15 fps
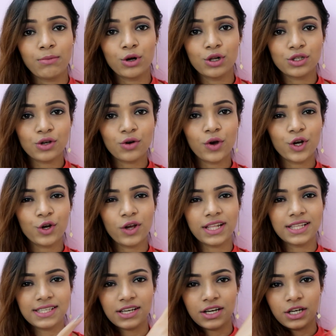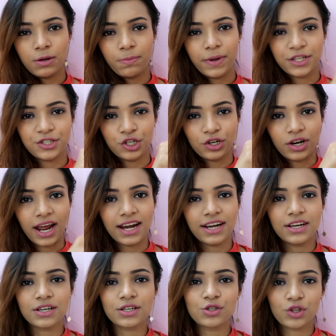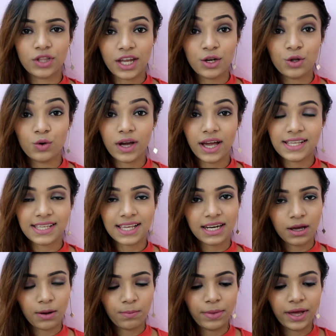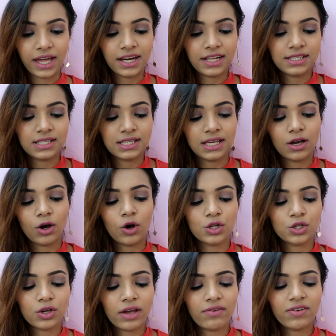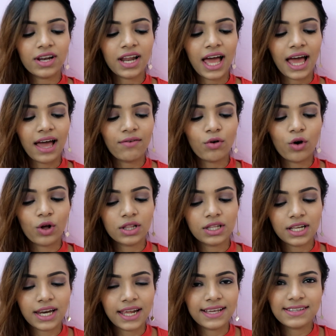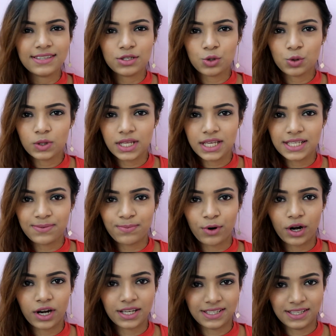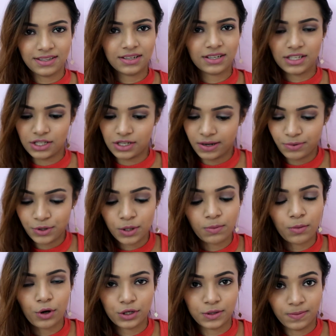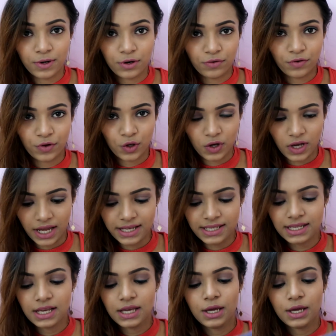I'm also going to insert a picture right here so that you guys can compare and see. Also, I will have all the links to these products in the description box below for you guys.